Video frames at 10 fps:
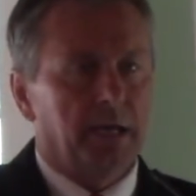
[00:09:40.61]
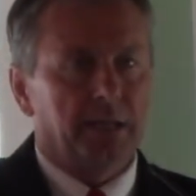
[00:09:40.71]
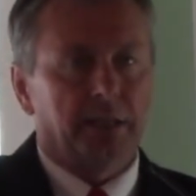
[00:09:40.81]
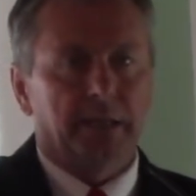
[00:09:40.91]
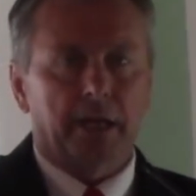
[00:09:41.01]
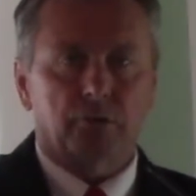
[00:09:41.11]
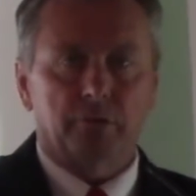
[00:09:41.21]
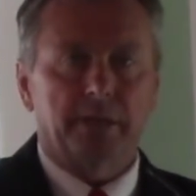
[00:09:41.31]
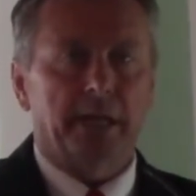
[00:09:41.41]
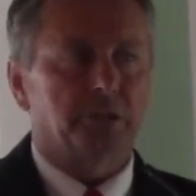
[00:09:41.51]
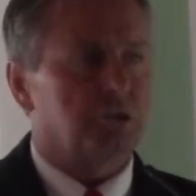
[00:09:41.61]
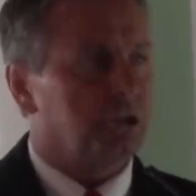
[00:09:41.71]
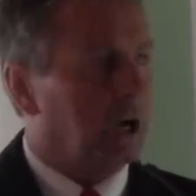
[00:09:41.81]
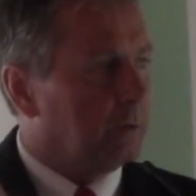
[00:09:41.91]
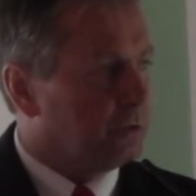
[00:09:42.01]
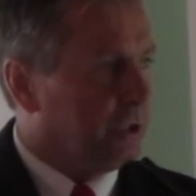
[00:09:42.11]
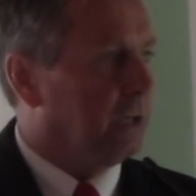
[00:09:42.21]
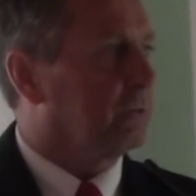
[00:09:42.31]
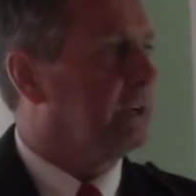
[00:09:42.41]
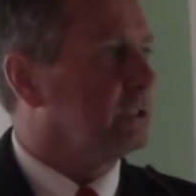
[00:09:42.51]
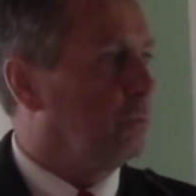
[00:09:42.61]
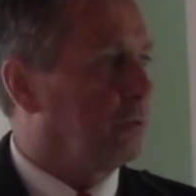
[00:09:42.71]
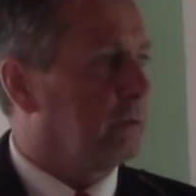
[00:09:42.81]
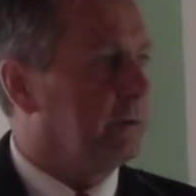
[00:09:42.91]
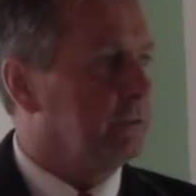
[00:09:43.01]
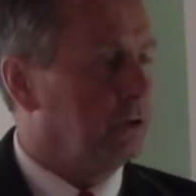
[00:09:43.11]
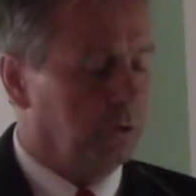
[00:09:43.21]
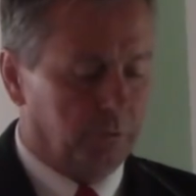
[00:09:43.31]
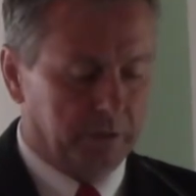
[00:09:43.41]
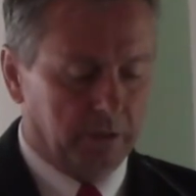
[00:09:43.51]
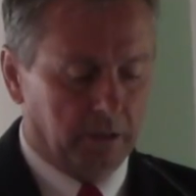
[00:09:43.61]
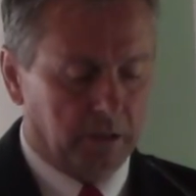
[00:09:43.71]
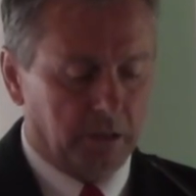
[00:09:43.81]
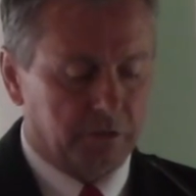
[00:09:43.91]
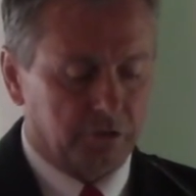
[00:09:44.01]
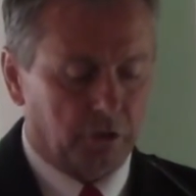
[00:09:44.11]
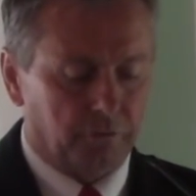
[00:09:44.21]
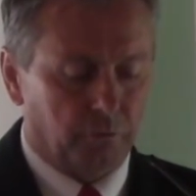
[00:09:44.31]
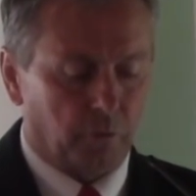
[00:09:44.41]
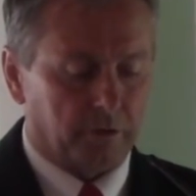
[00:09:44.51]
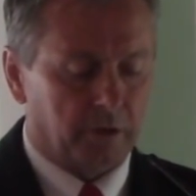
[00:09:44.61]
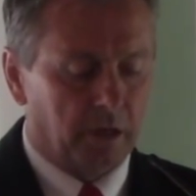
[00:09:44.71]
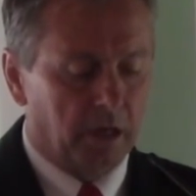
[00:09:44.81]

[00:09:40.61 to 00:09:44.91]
And then that creates jobs, generates more revenue, and so forth.